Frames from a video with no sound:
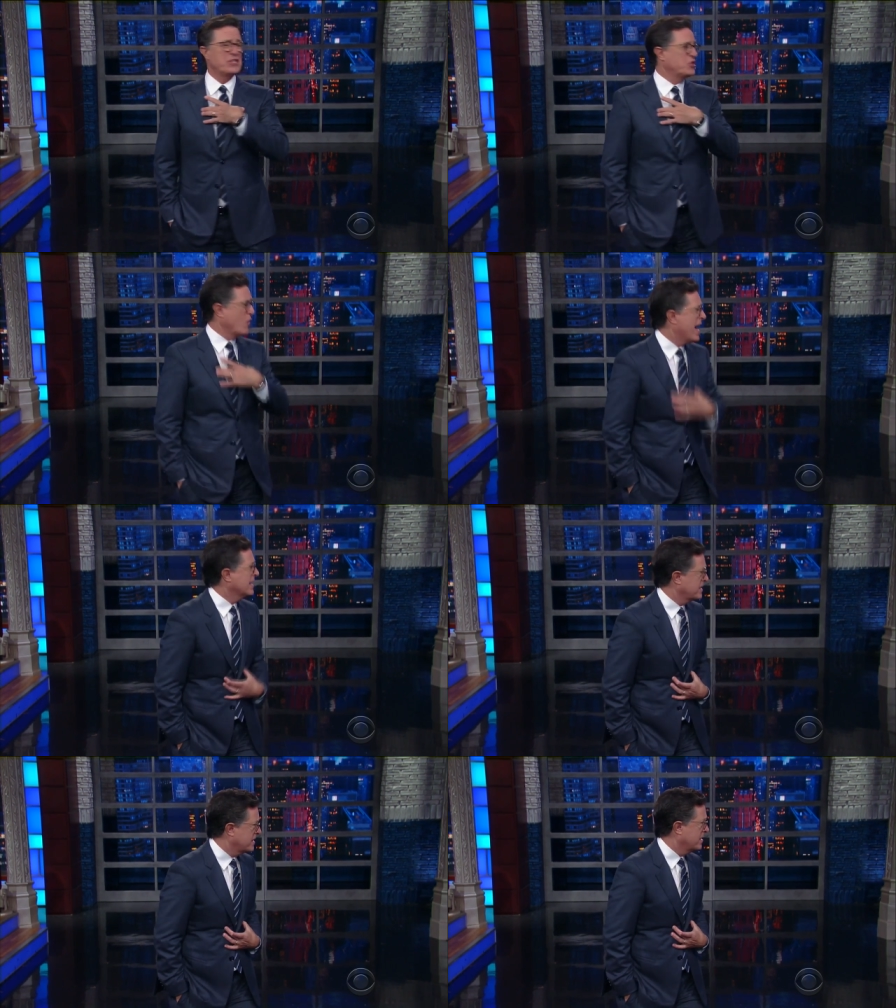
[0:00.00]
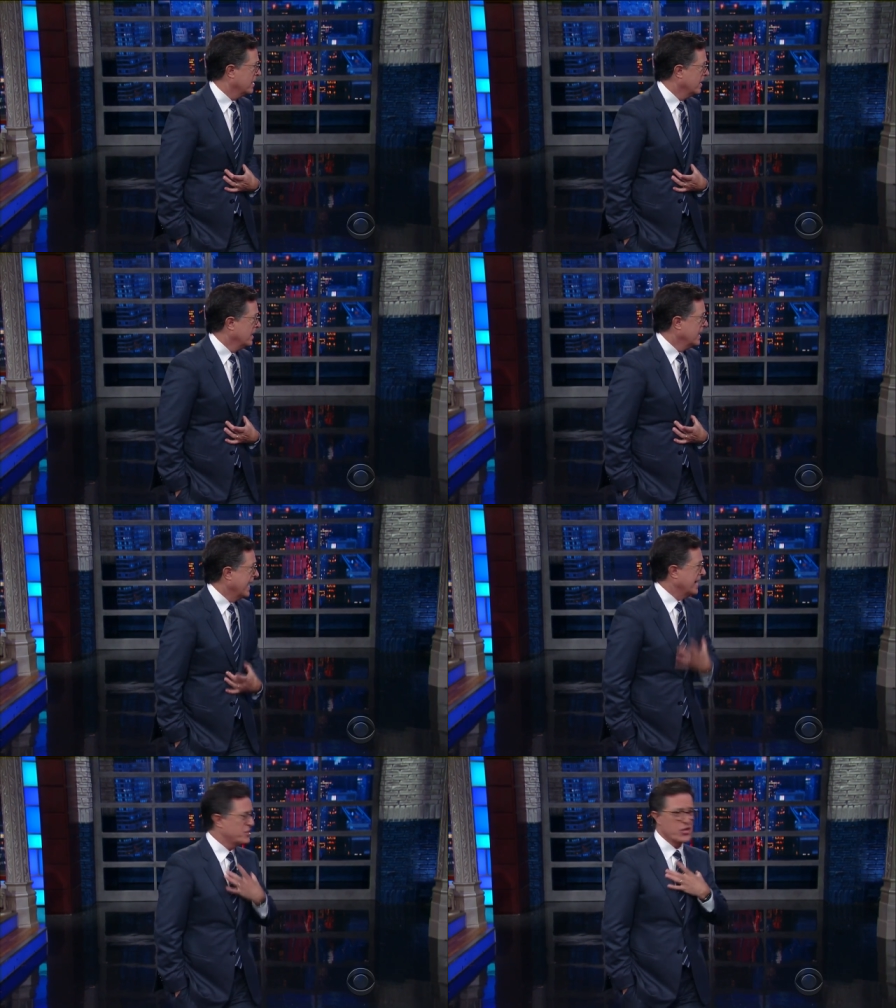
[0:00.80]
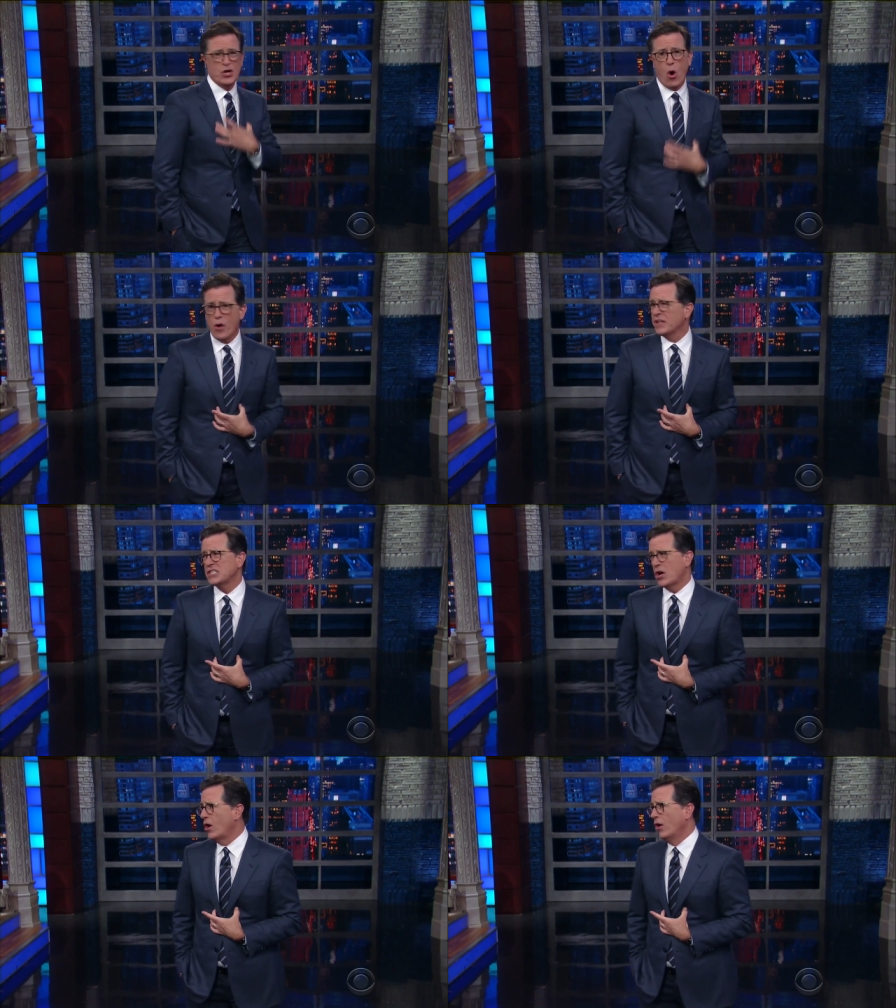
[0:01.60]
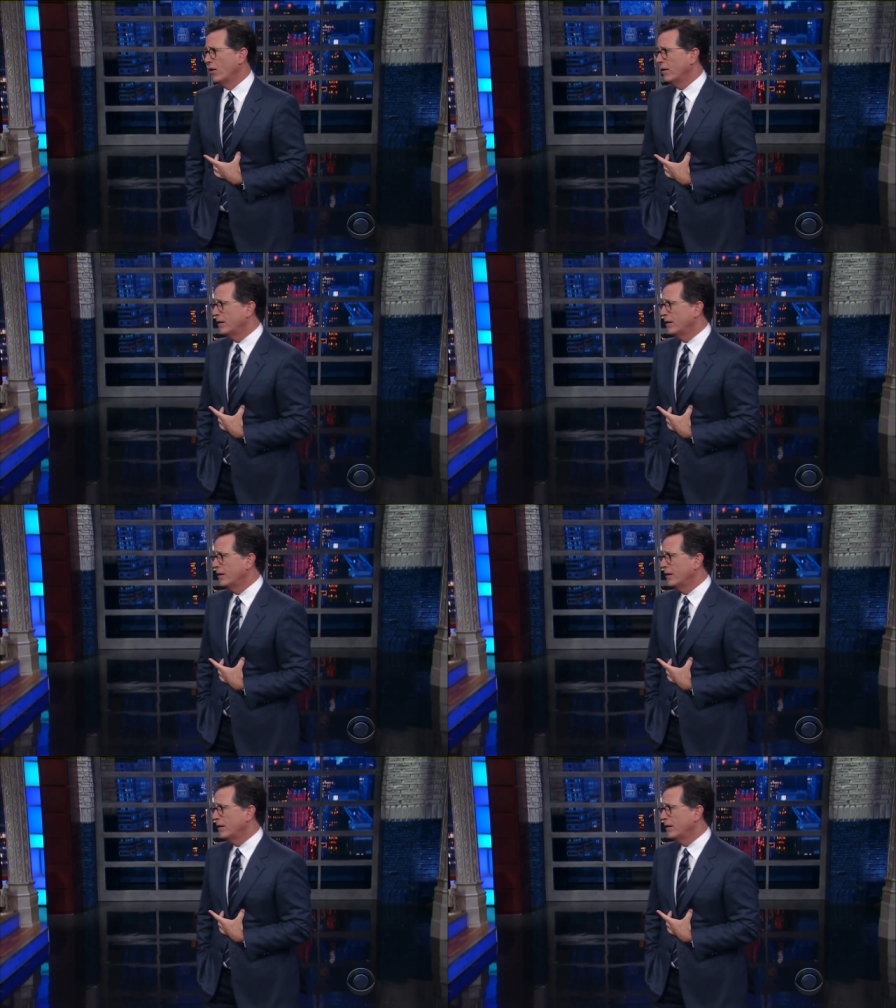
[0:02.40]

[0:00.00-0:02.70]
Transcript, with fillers: stress. Yeah, it gets It's to the you. cortisol.